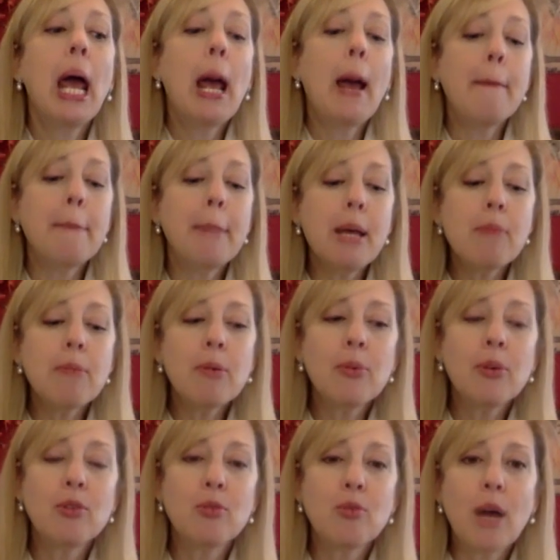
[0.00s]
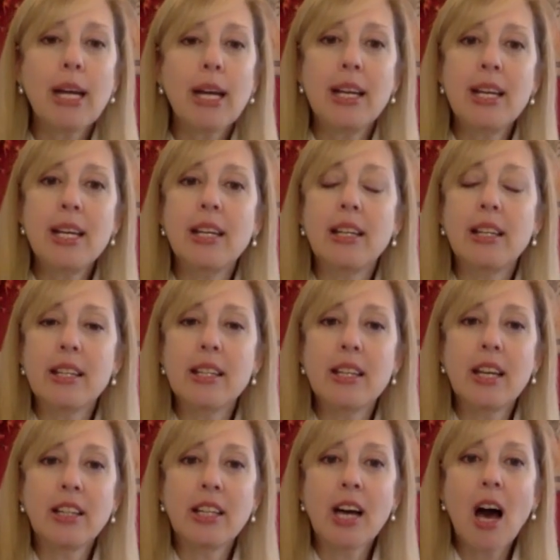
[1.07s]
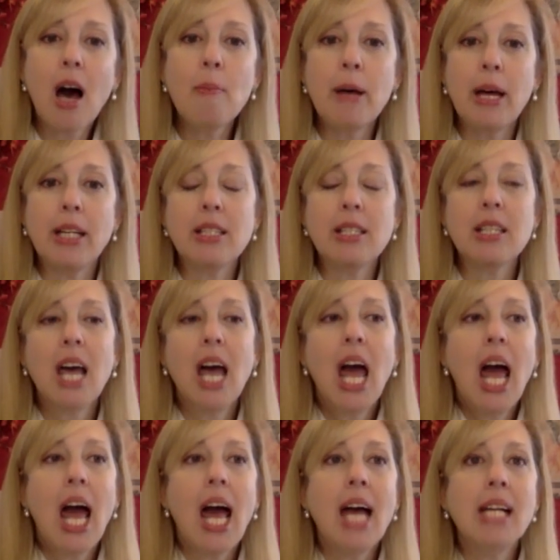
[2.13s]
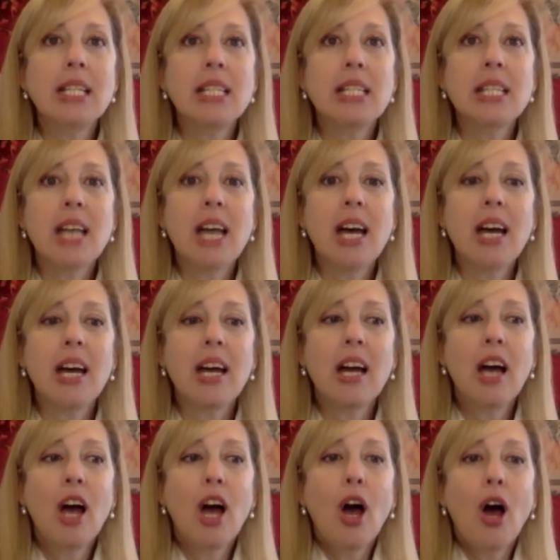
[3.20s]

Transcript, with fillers: And people would write in comments and say,